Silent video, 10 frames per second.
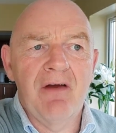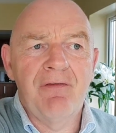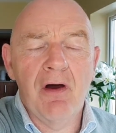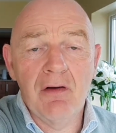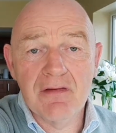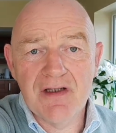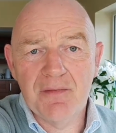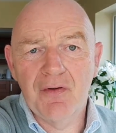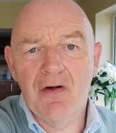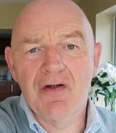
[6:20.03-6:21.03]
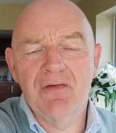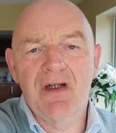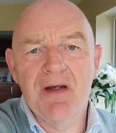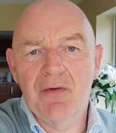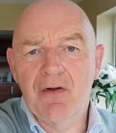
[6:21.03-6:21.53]
follows the approach of the
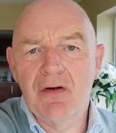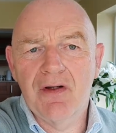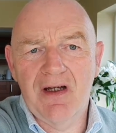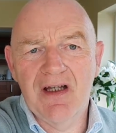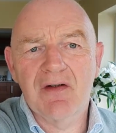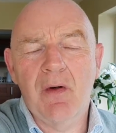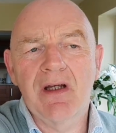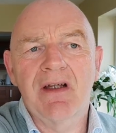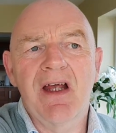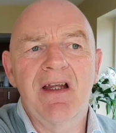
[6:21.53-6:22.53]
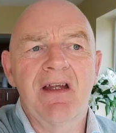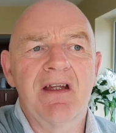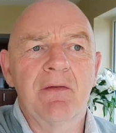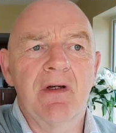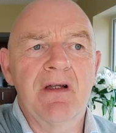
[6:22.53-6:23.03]
Labour Court, and it's quite likely that
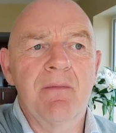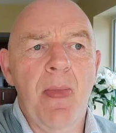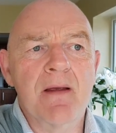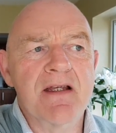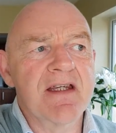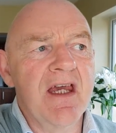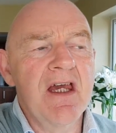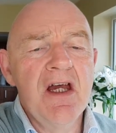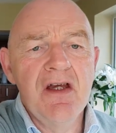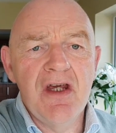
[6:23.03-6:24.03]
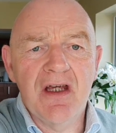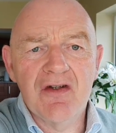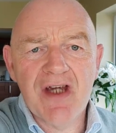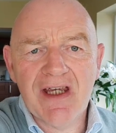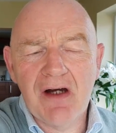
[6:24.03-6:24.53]
they will. As I say, you can
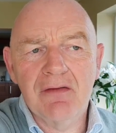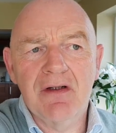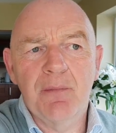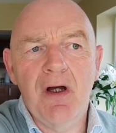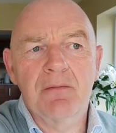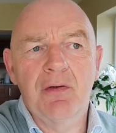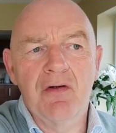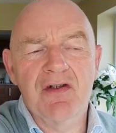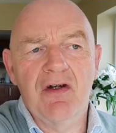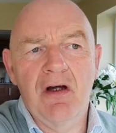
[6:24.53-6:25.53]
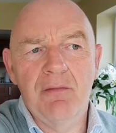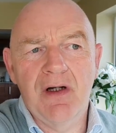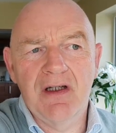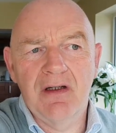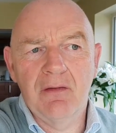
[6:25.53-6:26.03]
check out the blog post on
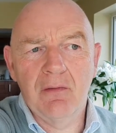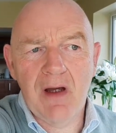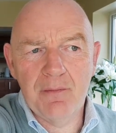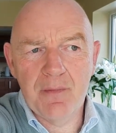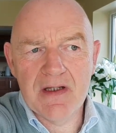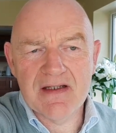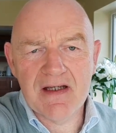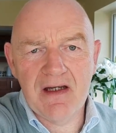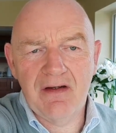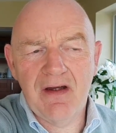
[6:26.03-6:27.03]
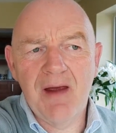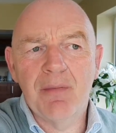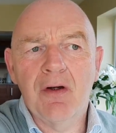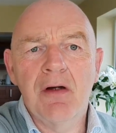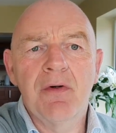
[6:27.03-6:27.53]
my website
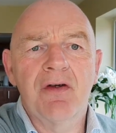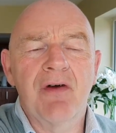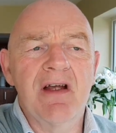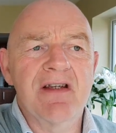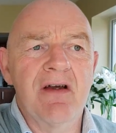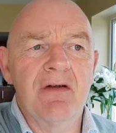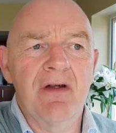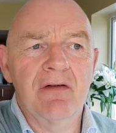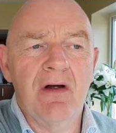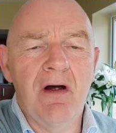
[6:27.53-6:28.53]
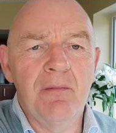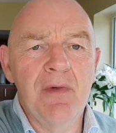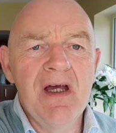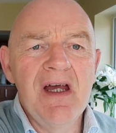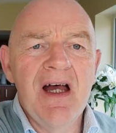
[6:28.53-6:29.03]

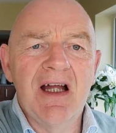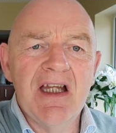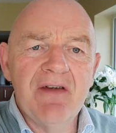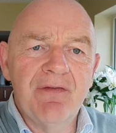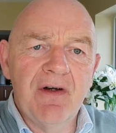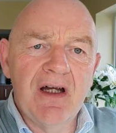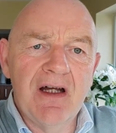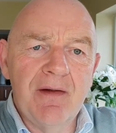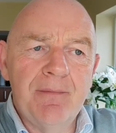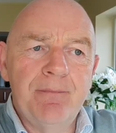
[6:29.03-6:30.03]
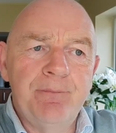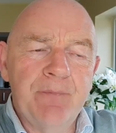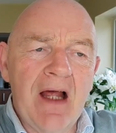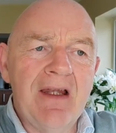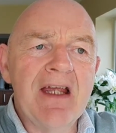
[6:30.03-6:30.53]
employmentrightsireland.com. I'll leave
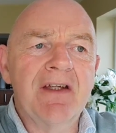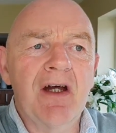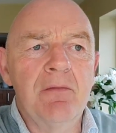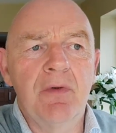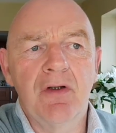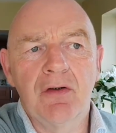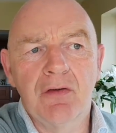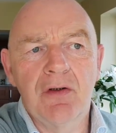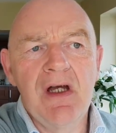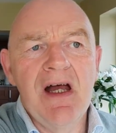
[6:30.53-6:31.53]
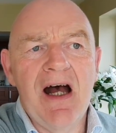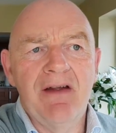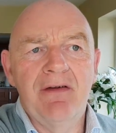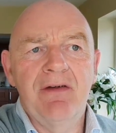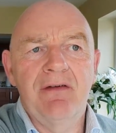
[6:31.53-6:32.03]
a link down below,
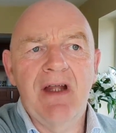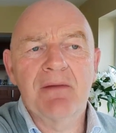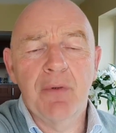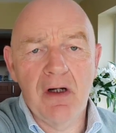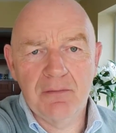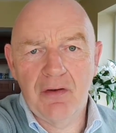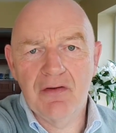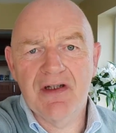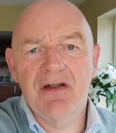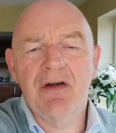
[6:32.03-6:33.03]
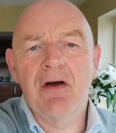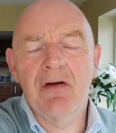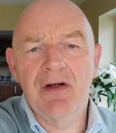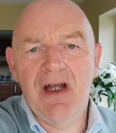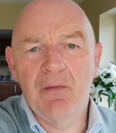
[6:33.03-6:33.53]
and that blog post in
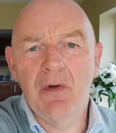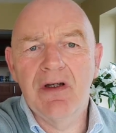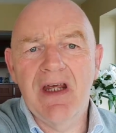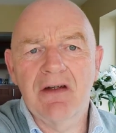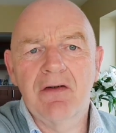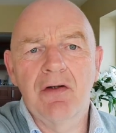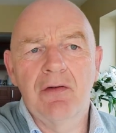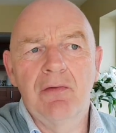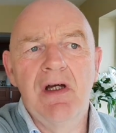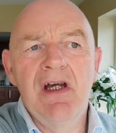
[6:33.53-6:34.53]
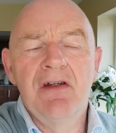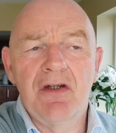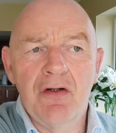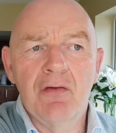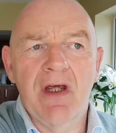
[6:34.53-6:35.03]
turn then will link to the
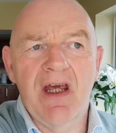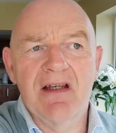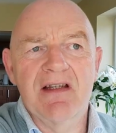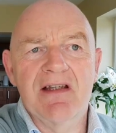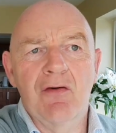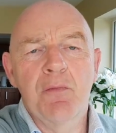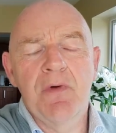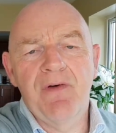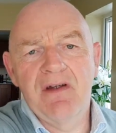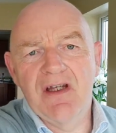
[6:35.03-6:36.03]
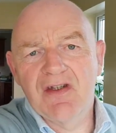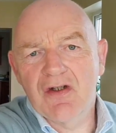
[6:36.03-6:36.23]
two cases. I hope you find this